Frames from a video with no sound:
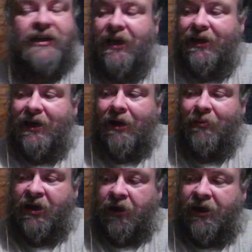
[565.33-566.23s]
to take it, I'm
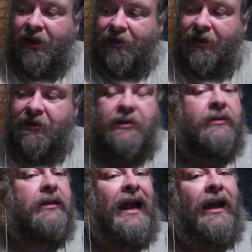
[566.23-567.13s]
going to cut this
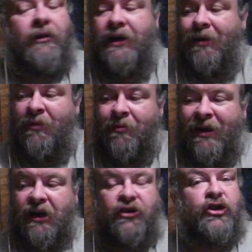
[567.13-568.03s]
out, and I'm going to
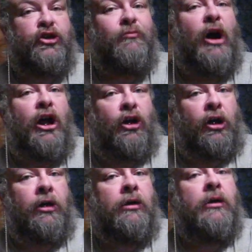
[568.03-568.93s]
make us a
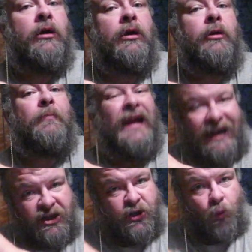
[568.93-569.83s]
smaller
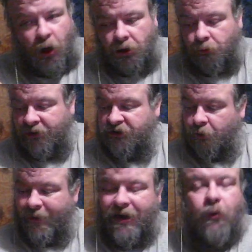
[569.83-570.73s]
piece to work with so
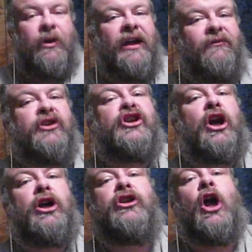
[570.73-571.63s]
we don't have to
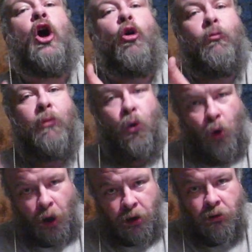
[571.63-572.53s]
turn the whole
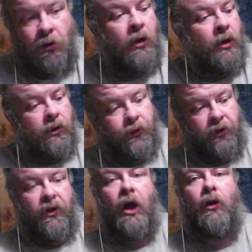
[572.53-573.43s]
board
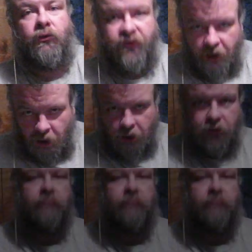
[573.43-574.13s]
through the whole saw.